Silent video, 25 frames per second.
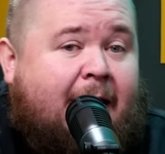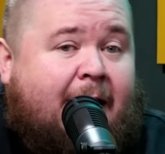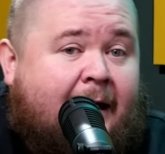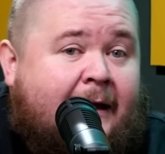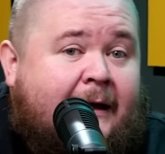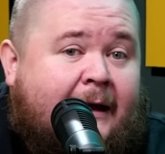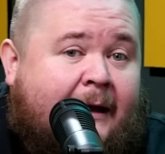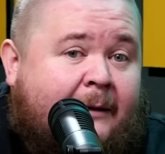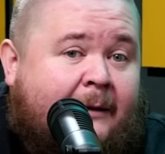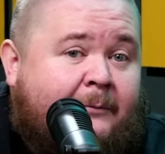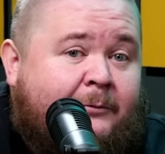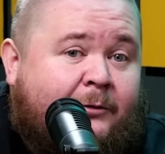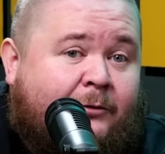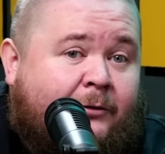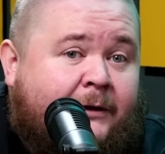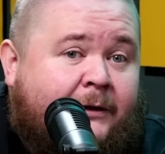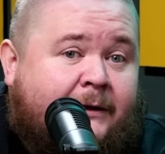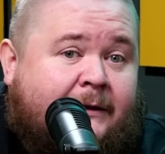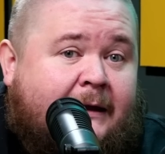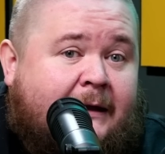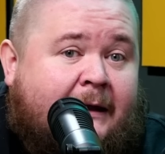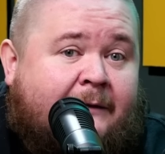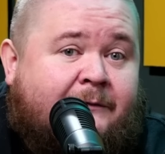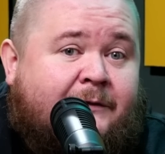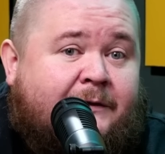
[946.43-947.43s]
I, am
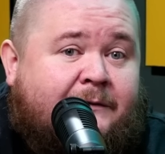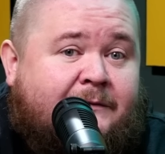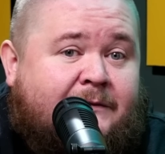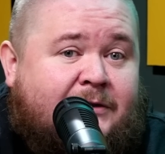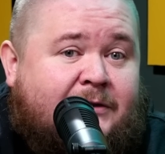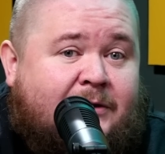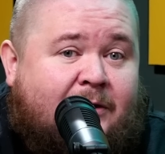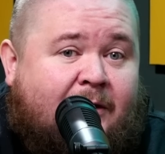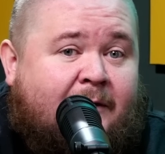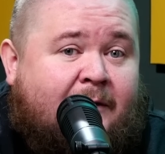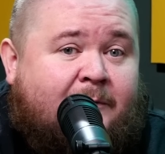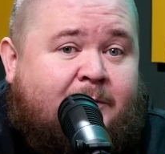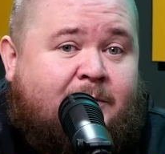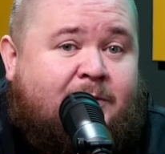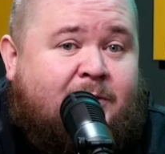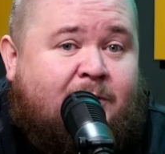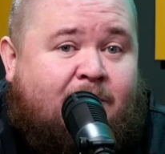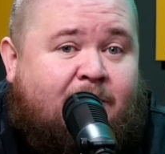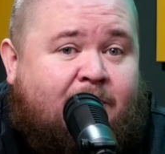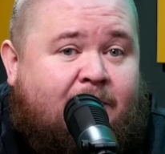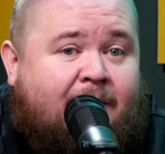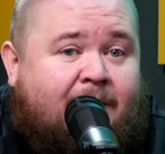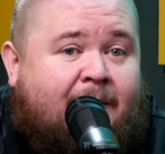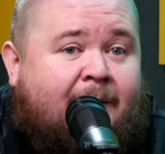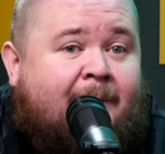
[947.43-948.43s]
great. I've even started. I was
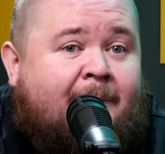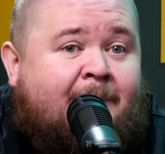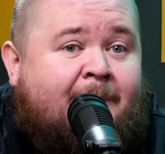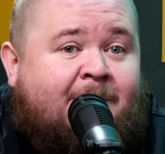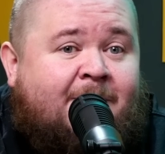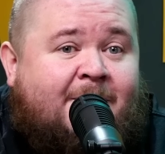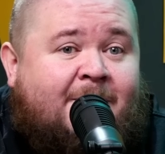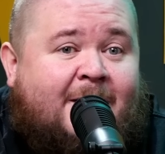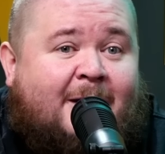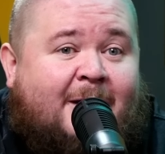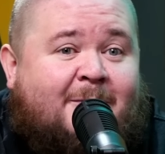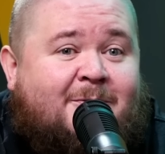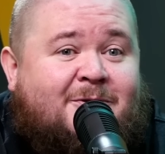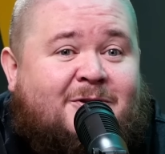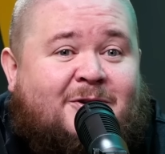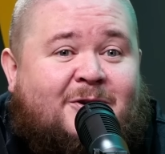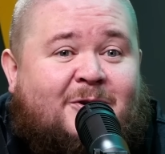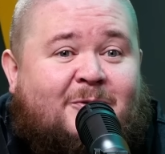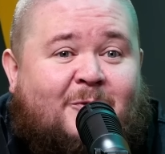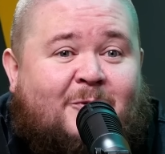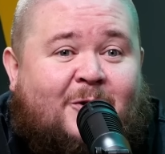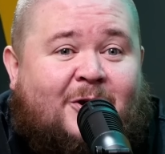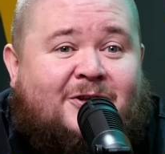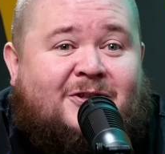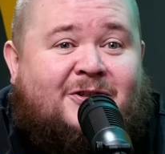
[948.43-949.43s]
doing, I was
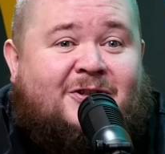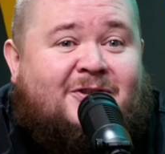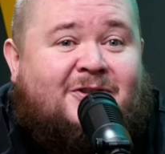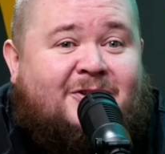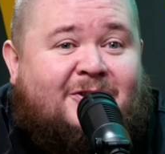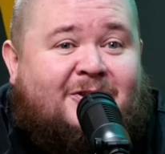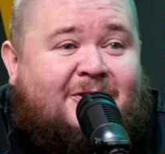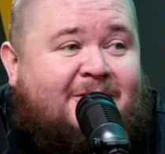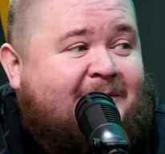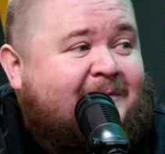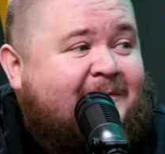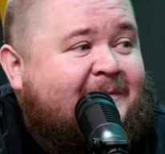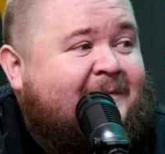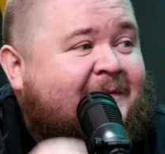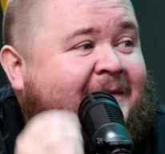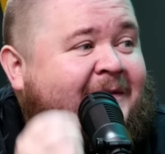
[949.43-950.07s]
doing washes and all.